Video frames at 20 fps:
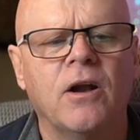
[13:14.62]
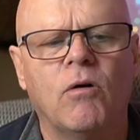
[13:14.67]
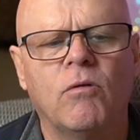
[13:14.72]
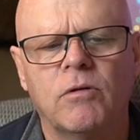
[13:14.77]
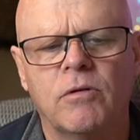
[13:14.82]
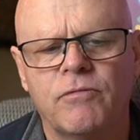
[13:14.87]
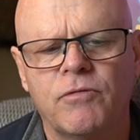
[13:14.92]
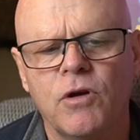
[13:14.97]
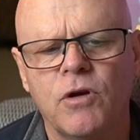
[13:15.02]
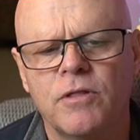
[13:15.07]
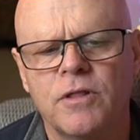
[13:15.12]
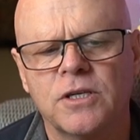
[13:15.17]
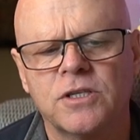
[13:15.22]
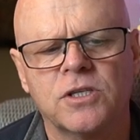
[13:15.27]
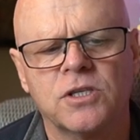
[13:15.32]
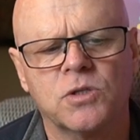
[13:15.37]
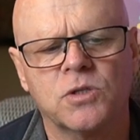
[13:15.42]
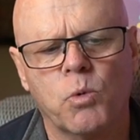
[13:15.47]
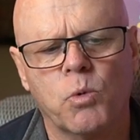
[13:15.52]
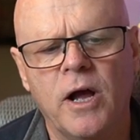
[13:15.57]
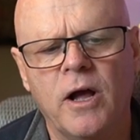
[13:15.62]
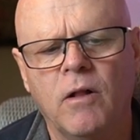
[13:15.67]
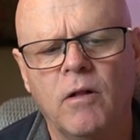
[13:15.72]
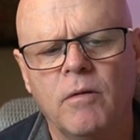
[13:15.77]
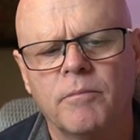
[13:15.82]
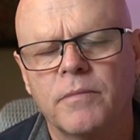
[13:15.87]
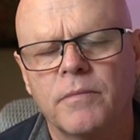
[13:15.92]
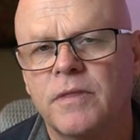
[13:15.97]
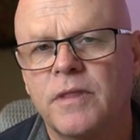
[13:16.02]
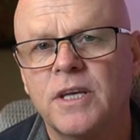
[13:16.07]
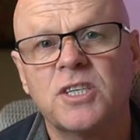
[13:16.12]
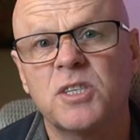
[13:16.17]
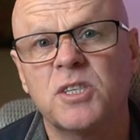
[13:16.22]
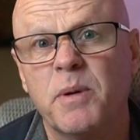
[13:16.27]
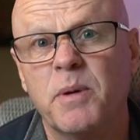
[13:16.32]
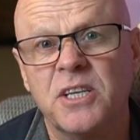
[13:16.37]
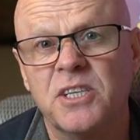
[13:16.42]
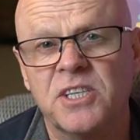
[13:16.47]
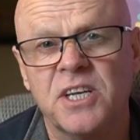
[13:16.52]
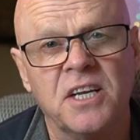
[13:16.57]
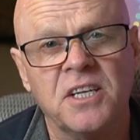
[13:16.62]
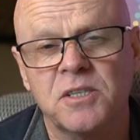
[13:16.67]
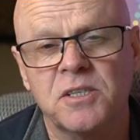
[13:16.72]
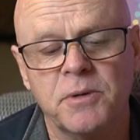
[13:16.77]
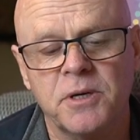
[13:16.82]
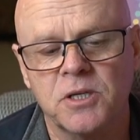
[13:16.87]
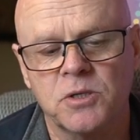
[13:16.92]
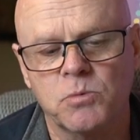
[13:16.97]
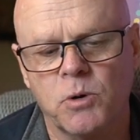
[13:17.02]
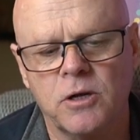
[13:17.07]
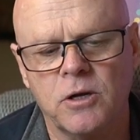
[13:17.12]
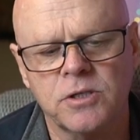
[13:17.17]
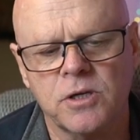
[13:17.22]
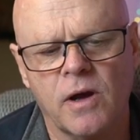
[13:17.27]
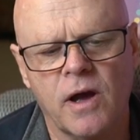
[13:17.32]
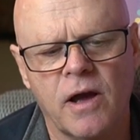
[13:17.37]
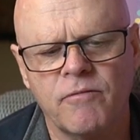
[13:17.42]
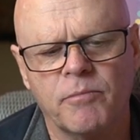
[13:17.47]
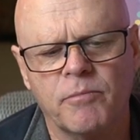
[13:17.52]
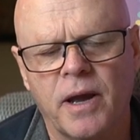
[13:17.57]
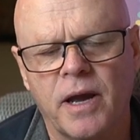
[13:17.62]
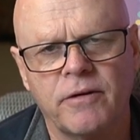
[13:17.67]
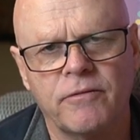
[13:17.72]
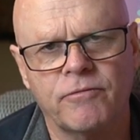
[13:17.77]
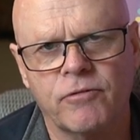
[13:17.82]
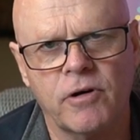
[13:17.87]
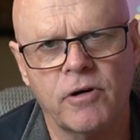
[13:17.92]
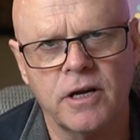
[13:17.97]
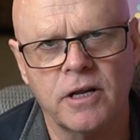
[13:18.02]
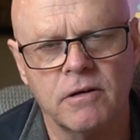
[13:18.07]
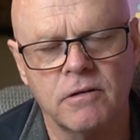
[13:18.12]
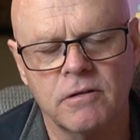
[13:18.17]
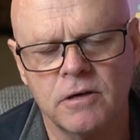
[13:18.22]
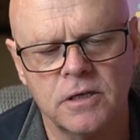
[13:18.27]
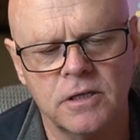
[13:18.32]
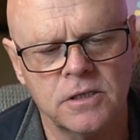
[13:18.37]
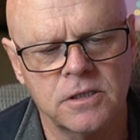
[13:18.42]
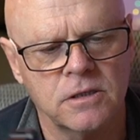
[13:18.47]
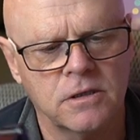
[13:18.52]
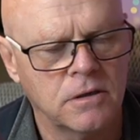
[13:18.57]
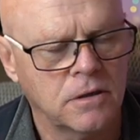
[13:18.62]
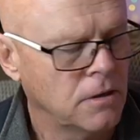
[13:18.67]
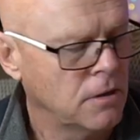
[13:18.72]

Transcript: I'll review this as well. This has been sent to me as well, so I haven't paid for any of these.